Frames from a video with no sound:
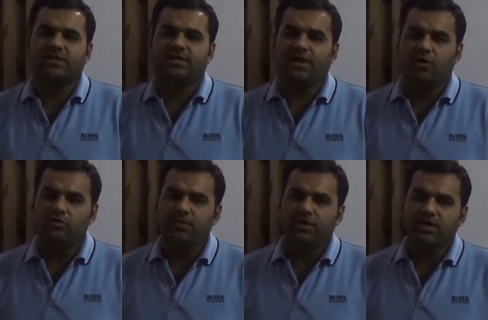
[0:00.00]

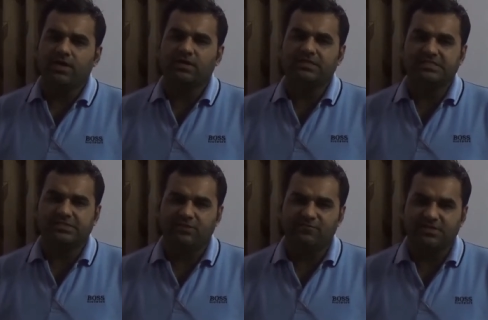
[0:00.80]
Rahul Magan here is the
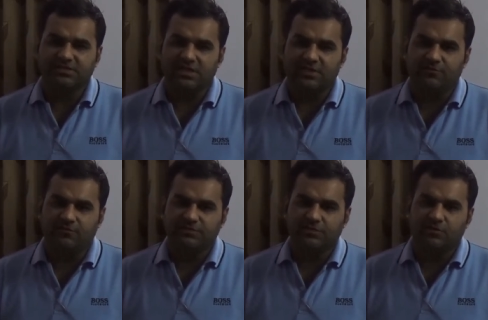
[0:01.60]
Chief Executive
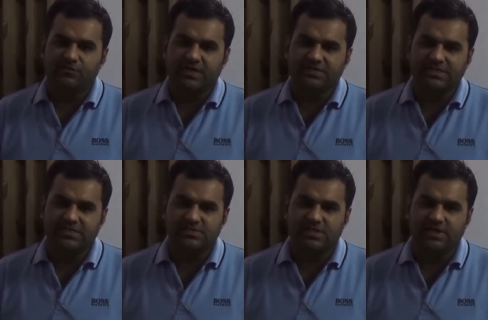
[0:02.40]
Officer of Treasury
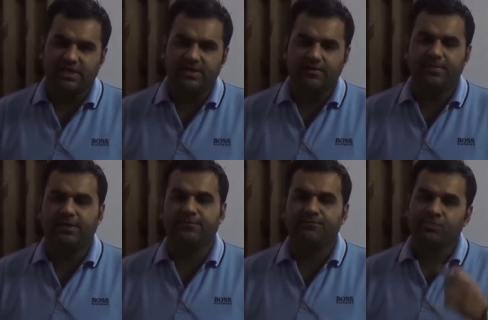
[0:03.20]
Consulting
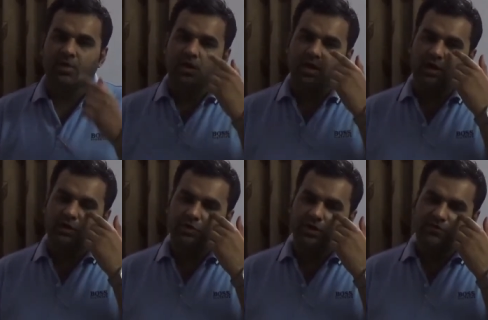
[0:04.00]
LLP.
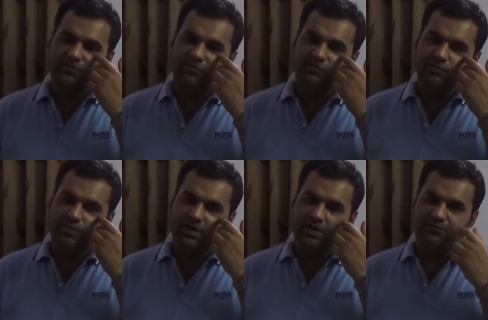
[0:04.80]
And today we would
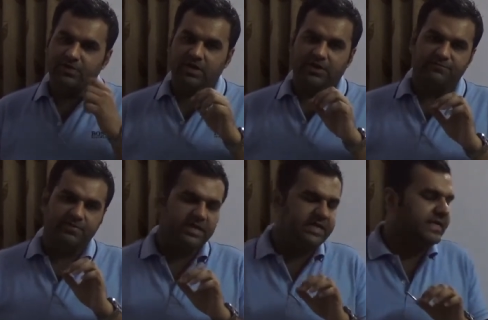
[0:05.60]
be covering a
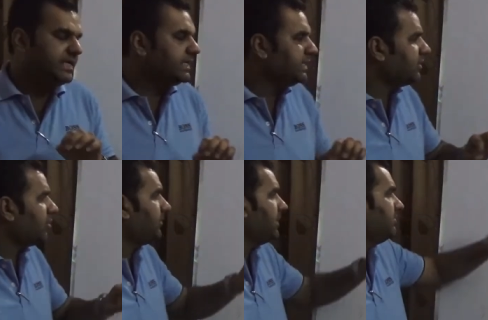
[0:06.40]
very dedicated
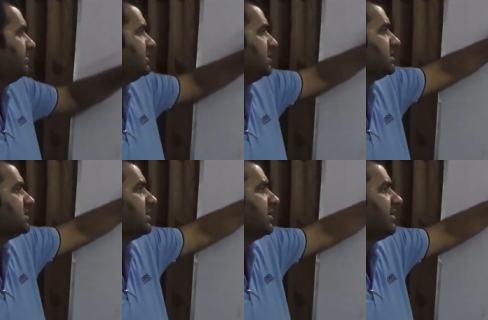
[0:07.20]
topic which
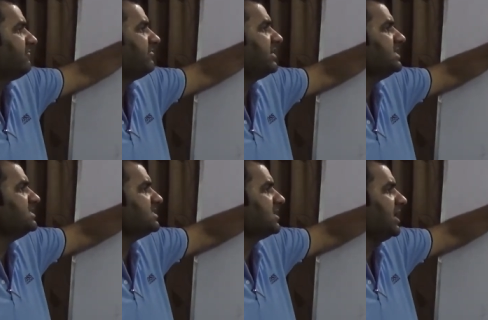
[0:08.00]
is
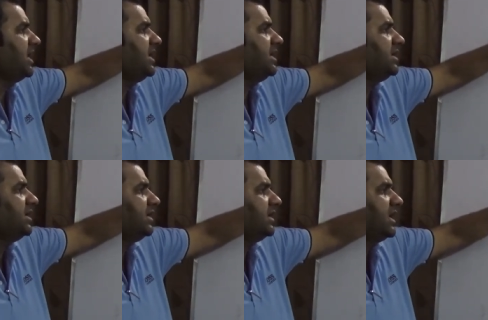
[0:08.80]
reference rate
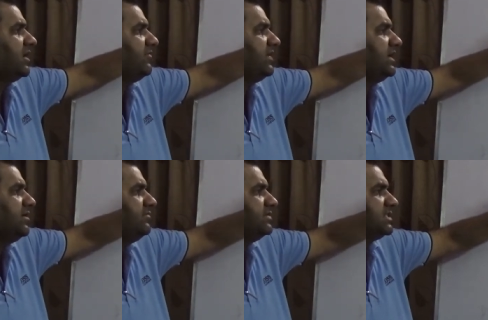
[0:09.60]

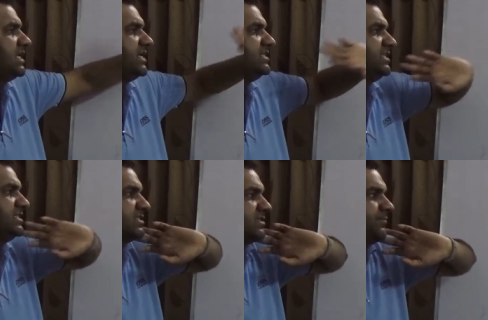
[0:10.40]
derivative
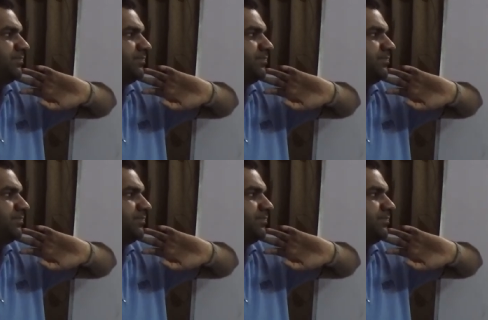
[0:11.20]
strategies.